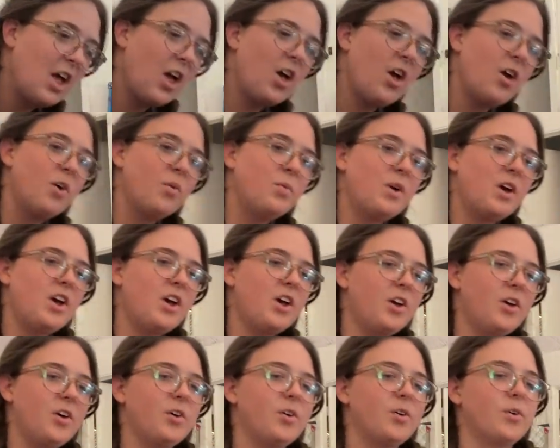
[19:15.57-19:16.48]
oh,
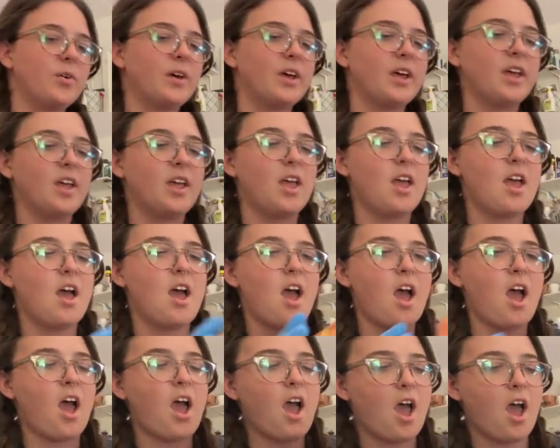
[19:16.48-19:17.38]
whoa.
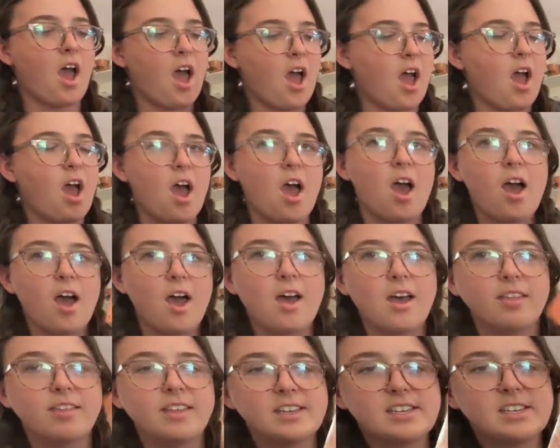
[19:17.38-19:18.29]

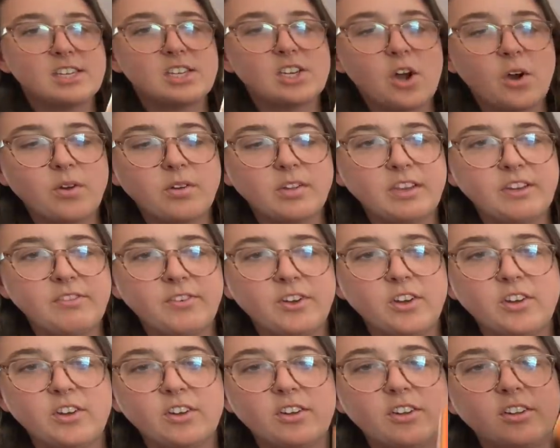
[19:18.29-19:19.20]
This is totally
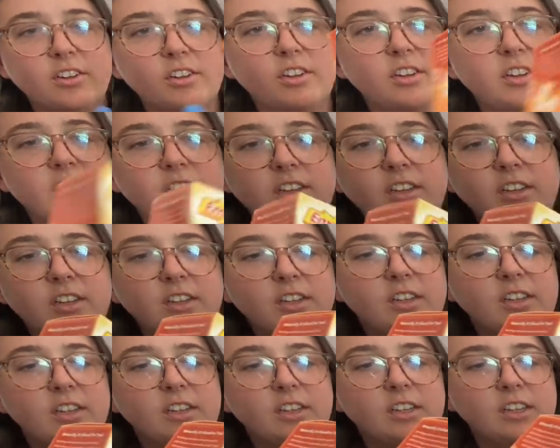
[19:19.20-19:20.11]
full.
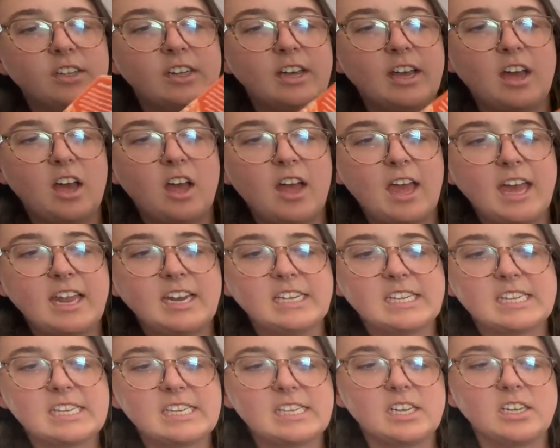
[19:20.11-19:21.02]
And
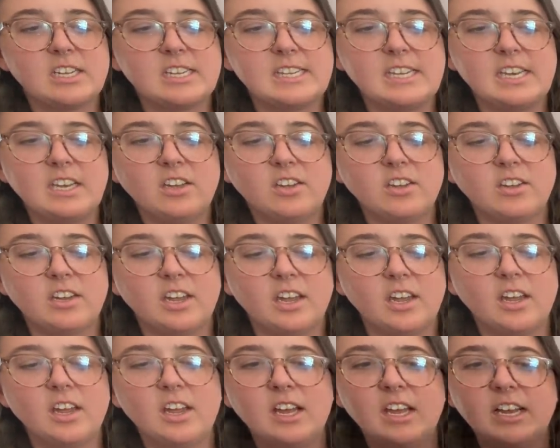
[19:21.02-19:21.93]
it's still sealed.
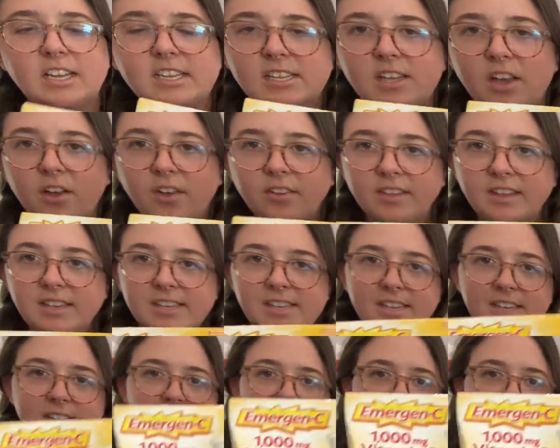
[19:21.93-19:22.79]
So this is